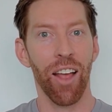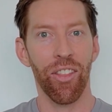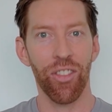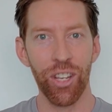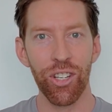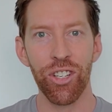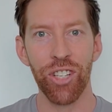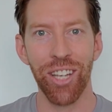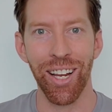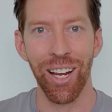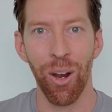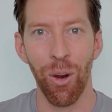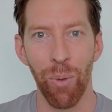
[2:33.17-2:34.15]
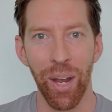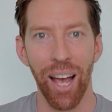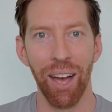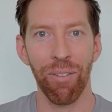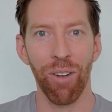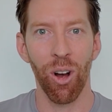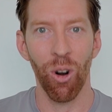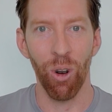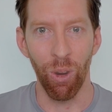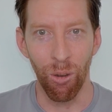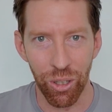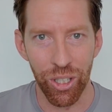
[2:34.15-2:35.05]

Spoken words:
This year, we have all the